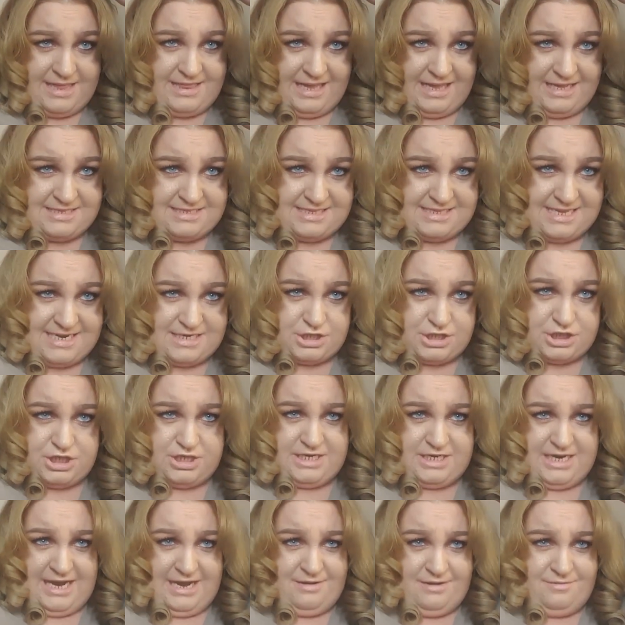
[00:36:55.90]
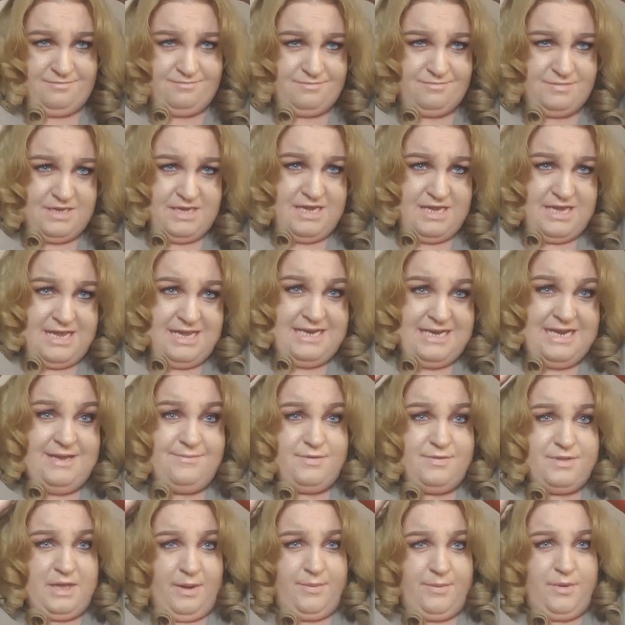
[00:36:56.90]
I get that section now. And
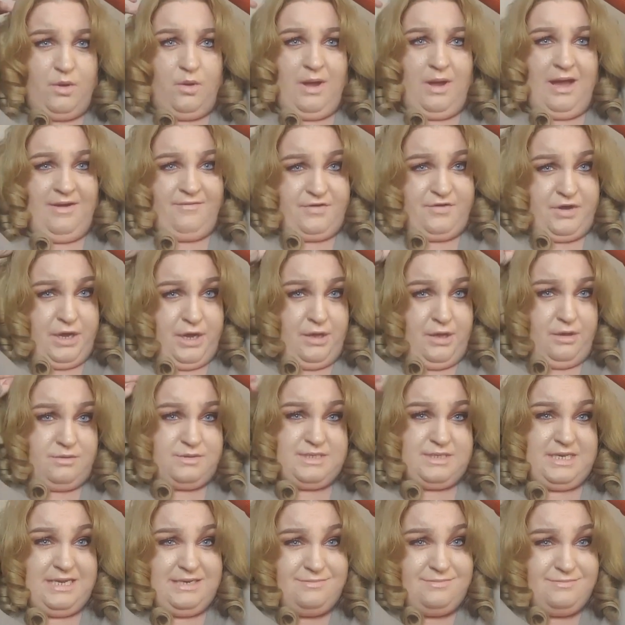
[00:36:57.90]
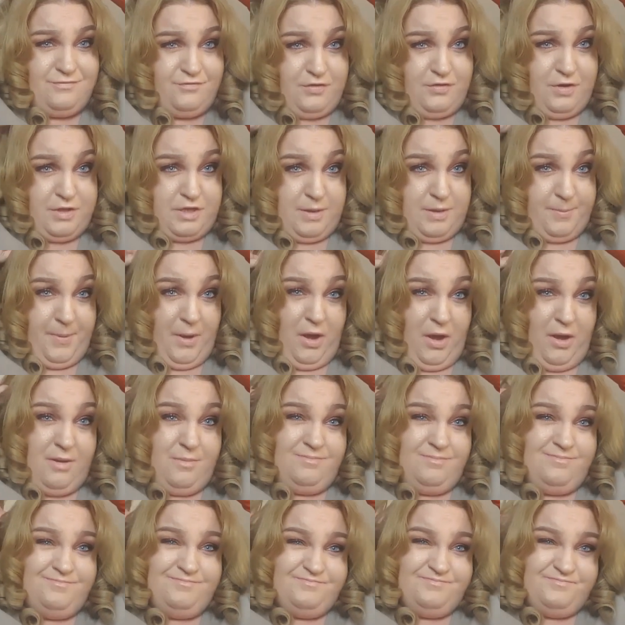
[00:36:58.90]
even though it will have curls in at the
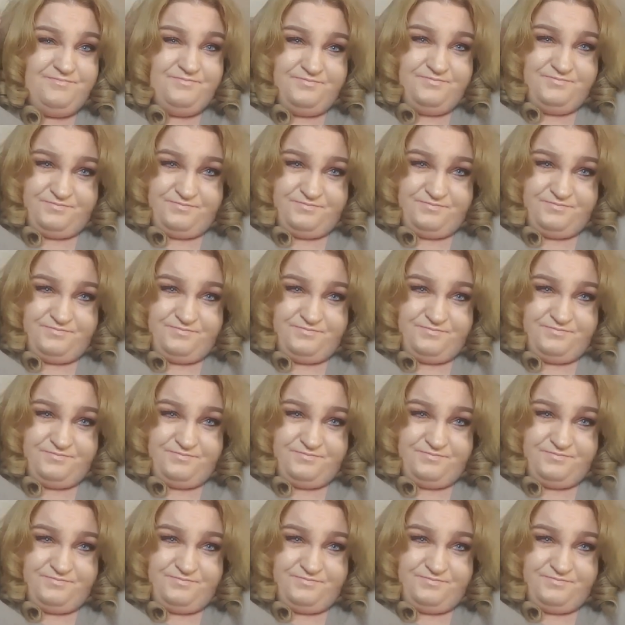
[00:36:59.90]
bottom,